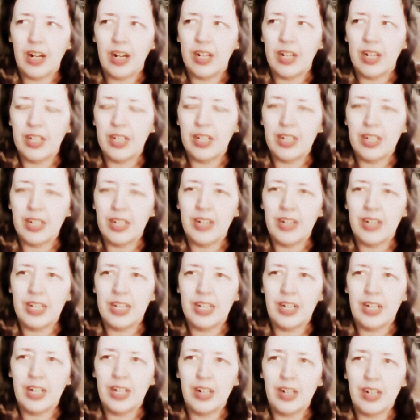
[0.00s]
I
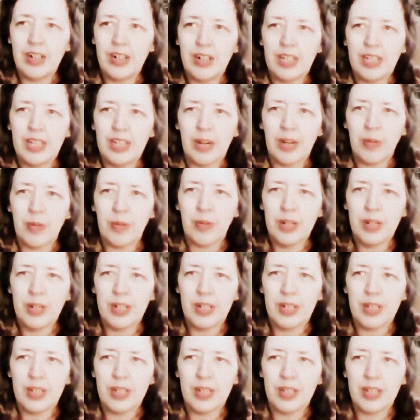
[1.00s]
had heard that. What?
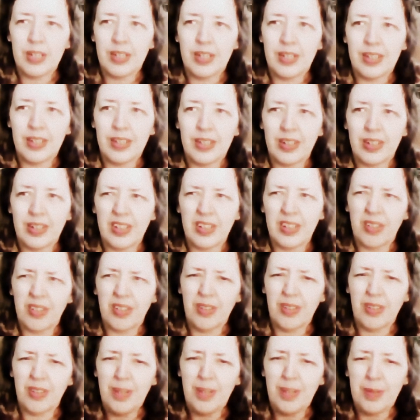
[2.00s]

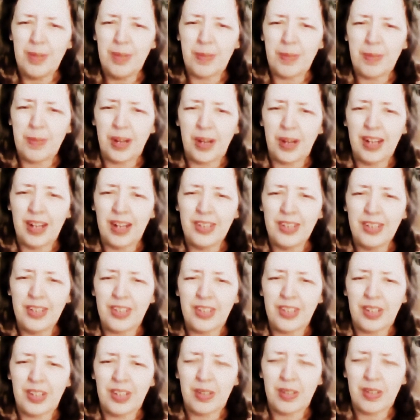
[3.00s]
Creepy
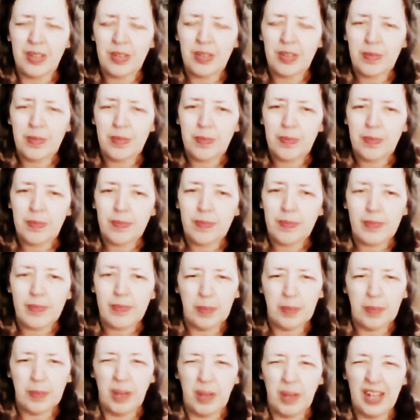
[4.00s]
pasta?
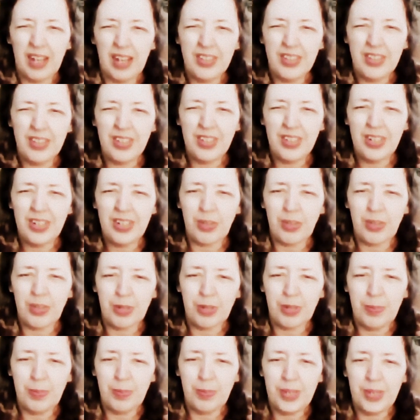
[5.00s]
Pasta?
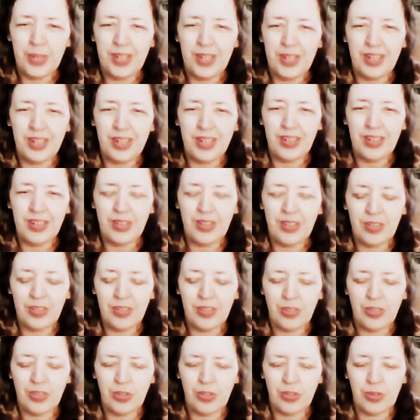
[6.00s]
Creepy? It's just
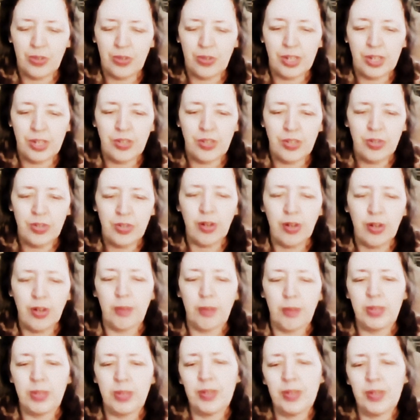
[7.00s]
a strange
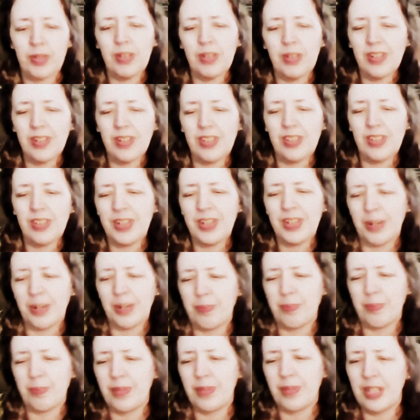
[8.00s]
term. So I looked it up,
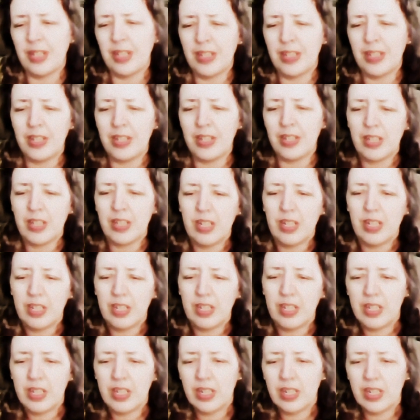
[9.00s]
and
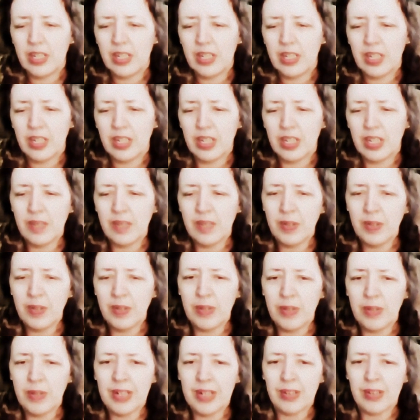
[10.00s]
I even
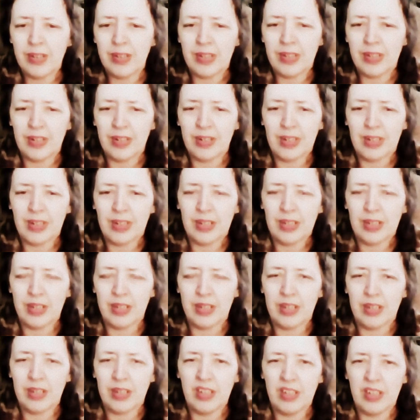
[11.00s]
read a little,
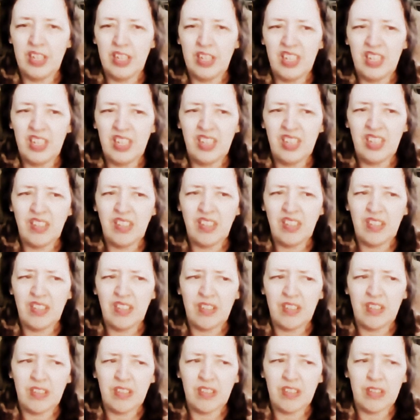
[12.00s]
and
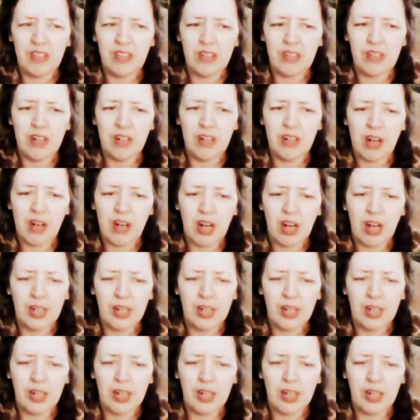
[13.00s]
God.